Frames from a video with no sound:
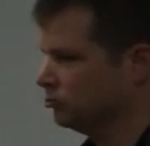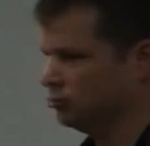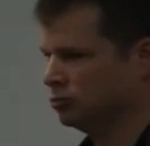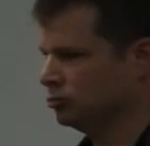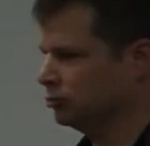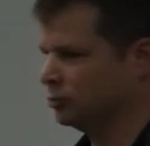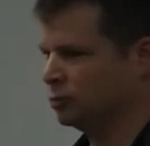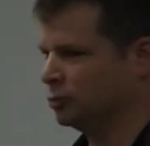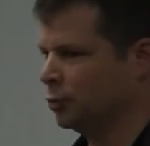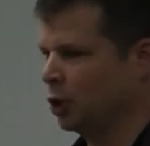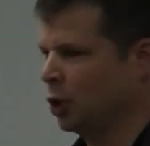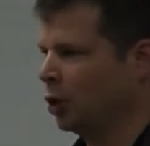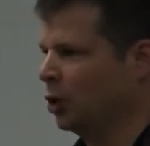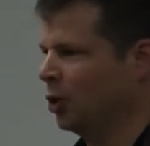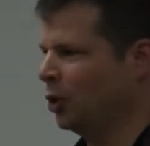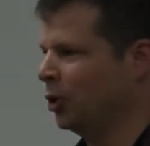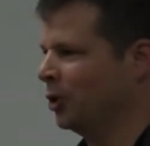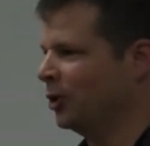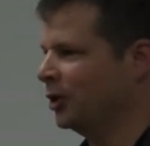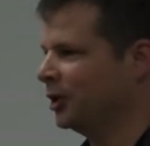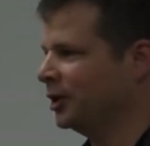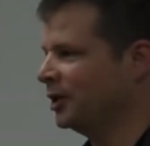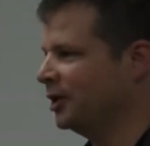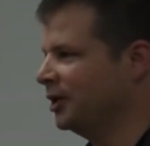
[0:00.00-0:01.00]

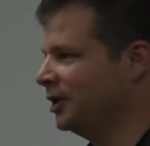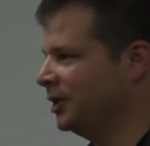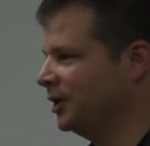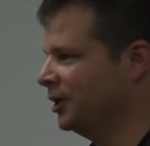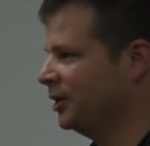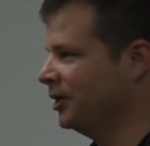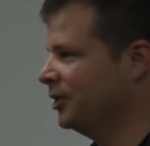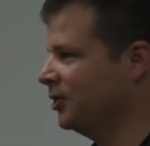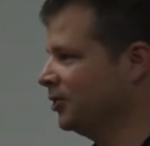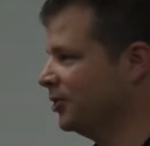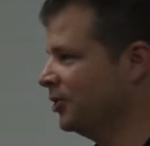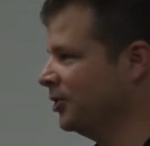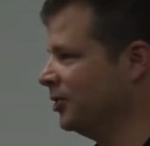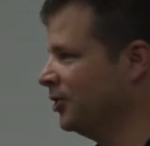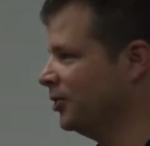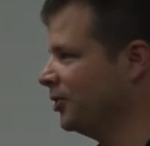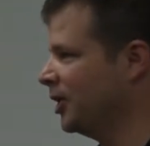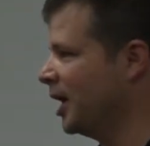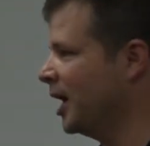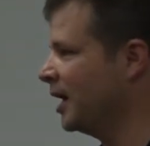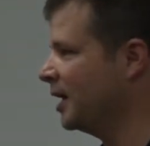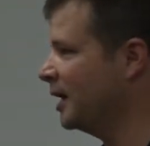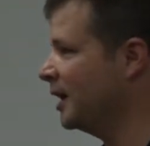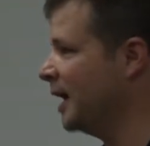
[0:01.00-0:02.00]
No, you're
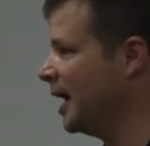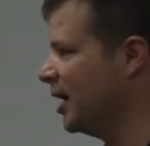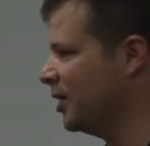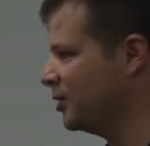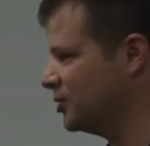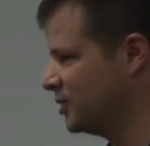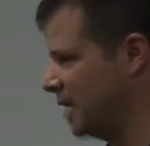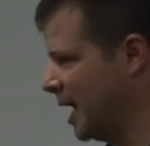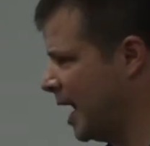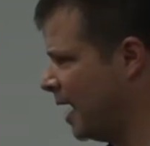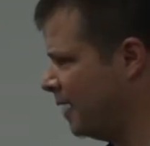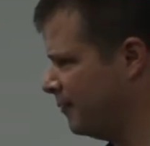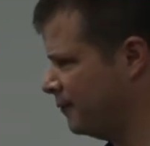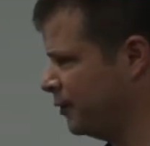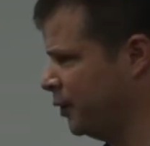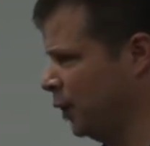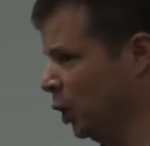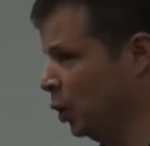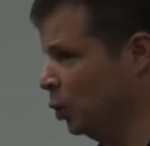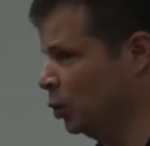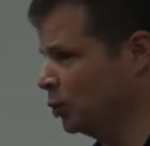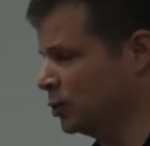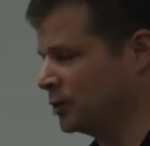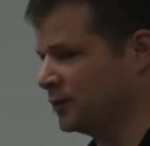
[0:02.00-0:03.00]
not allowed to have
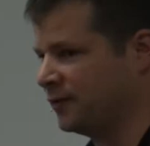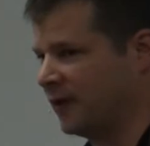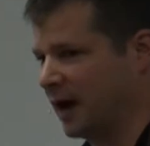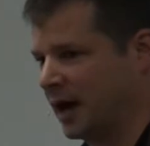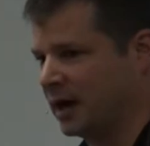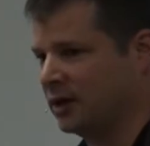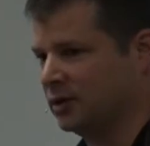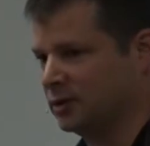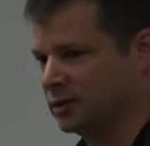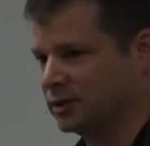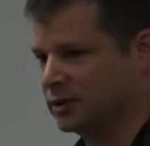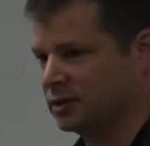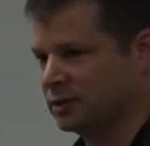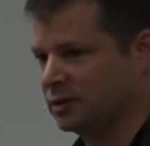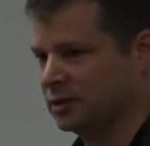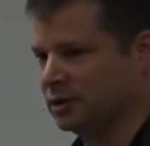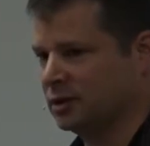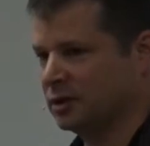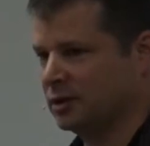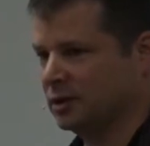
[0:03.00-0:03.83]
those files.